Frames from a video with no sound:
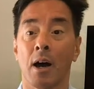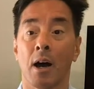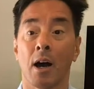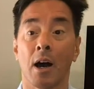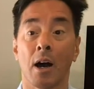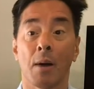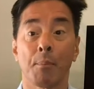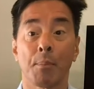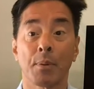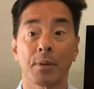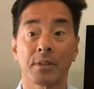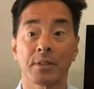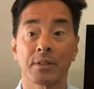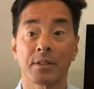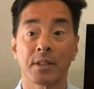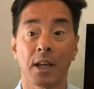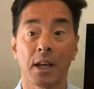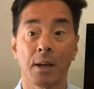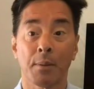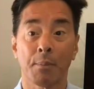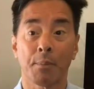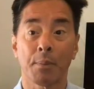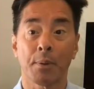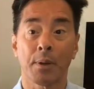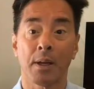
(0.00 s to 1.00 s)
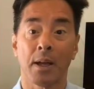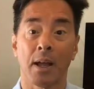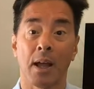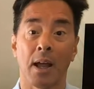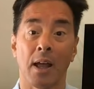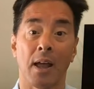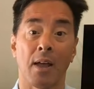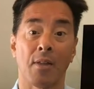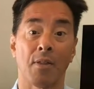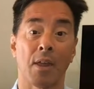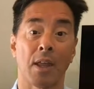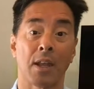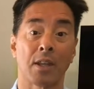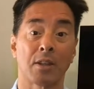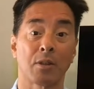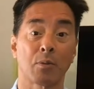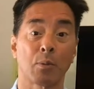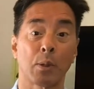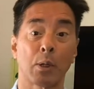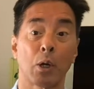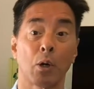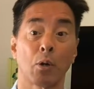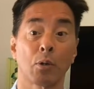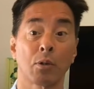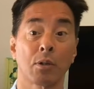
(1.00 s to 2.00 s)
Up a step, and then as we
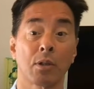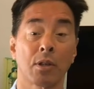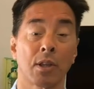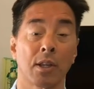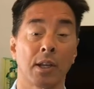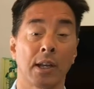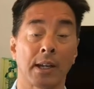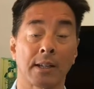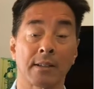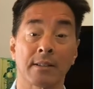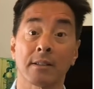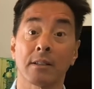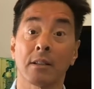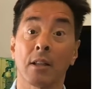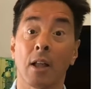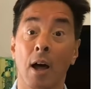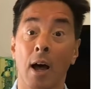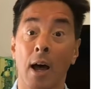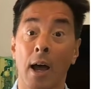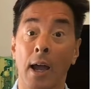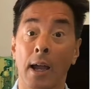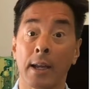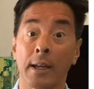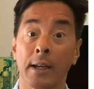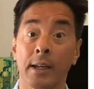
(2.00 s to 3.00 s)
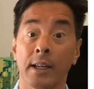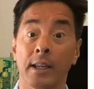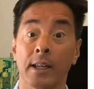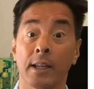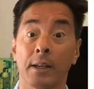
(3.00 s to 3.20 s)
go to the next line,